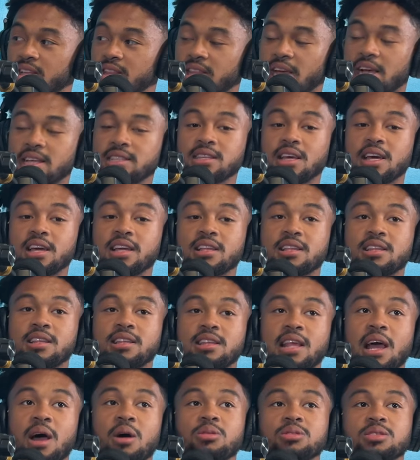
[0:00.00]
that's like,
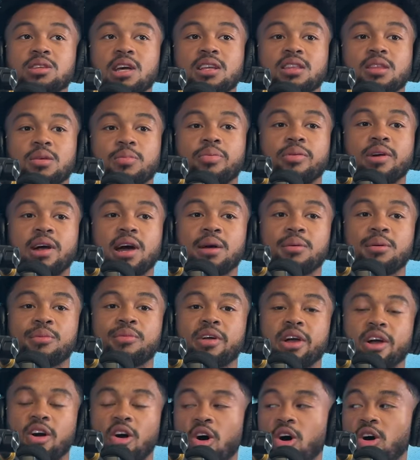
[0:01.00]
that was like the prime of
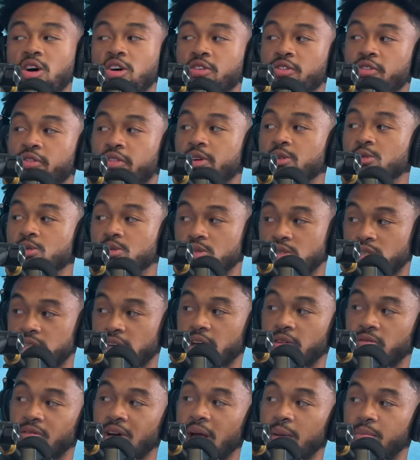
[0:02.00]
like all of those
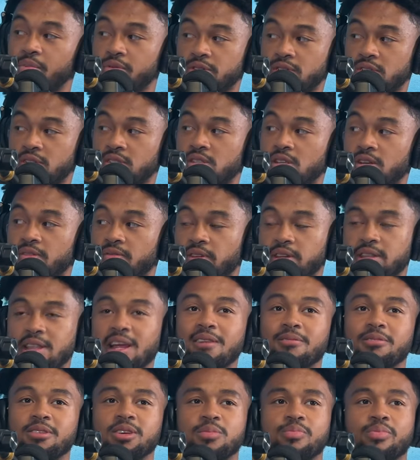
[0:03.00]
like rappers and stuff. Like, not
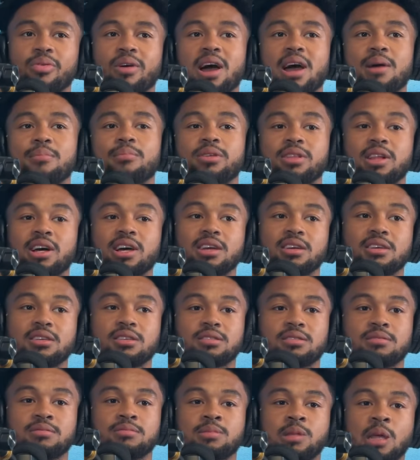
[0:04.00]
really right. prime, but like
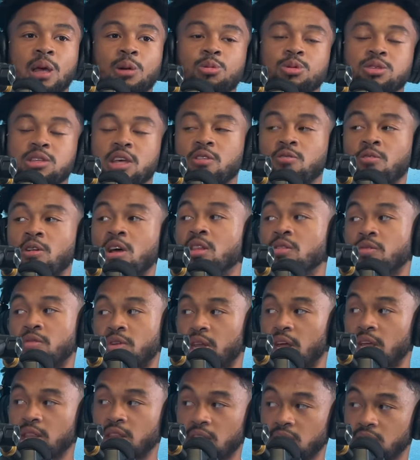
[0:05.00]
they was like relevant
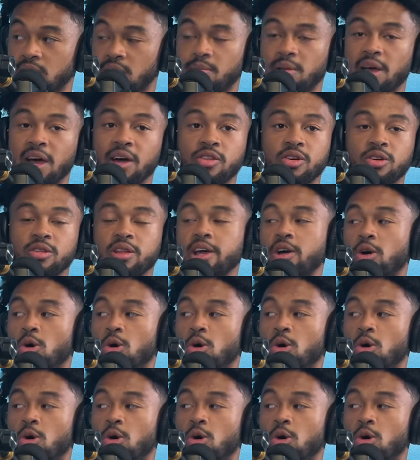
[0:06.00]
at that time. Now right. they're like